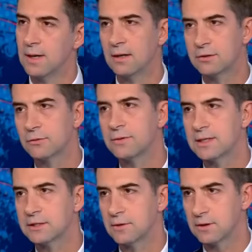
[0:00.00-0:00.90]
But I also
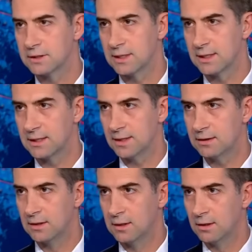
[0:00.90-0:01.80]
think it's fair to say
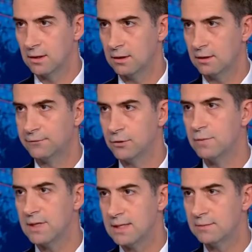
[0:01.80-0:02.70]
that uh, a few
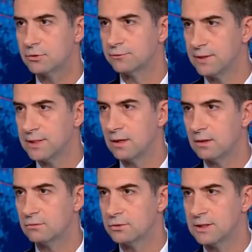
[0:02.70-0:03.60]
memes or
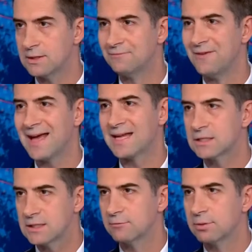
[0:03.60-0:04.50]
videos in the
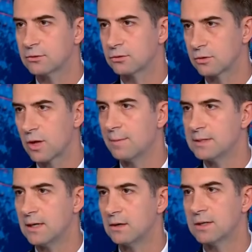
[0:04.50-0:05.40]
vast sea of political
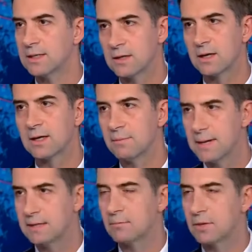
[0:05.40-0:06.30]
commentary is not going to
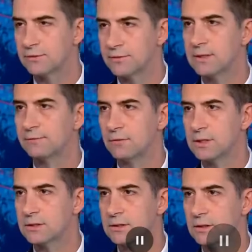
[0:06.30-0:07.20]
make much of a
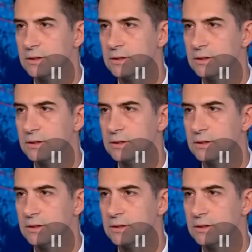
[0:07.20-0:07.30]
difference.